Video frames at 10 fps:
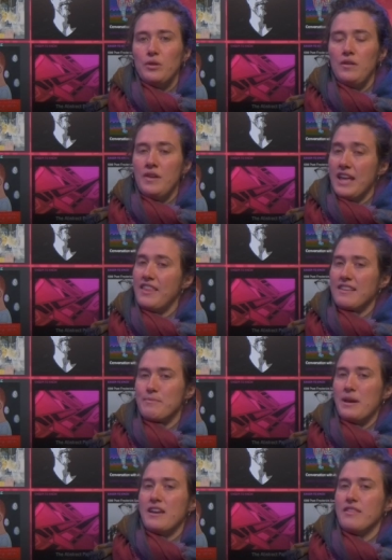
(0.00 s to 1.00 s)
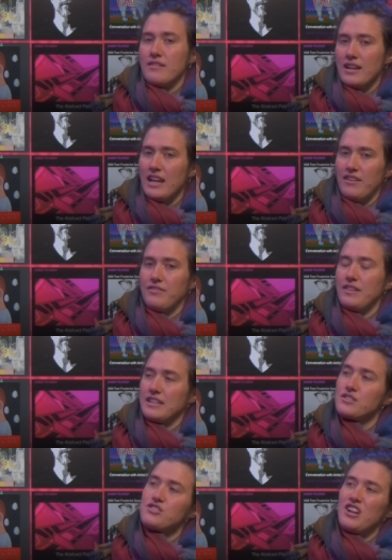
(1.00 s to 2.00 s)
and that's my other kind of
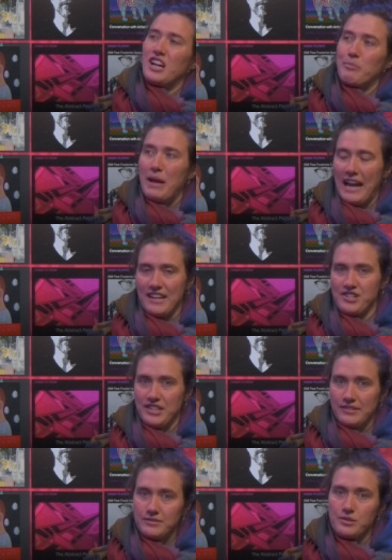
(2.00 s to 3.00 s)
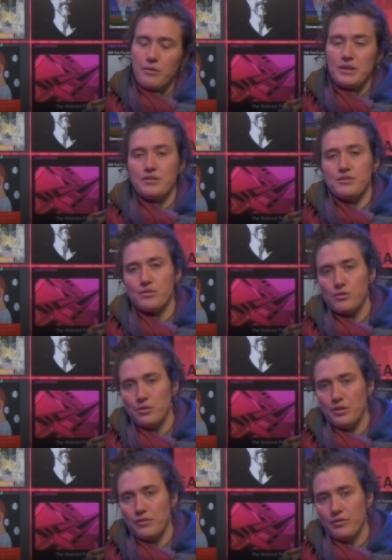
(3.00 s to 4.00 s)
like strong passion. So I went to
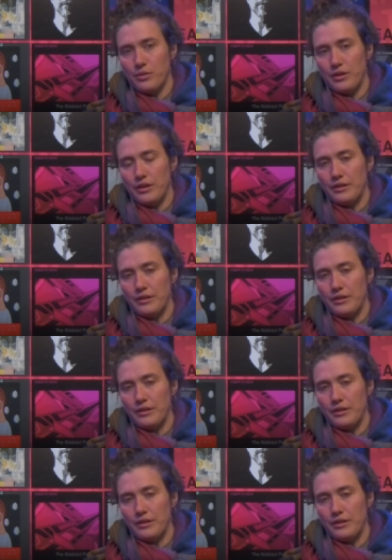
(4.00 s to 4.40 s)
school for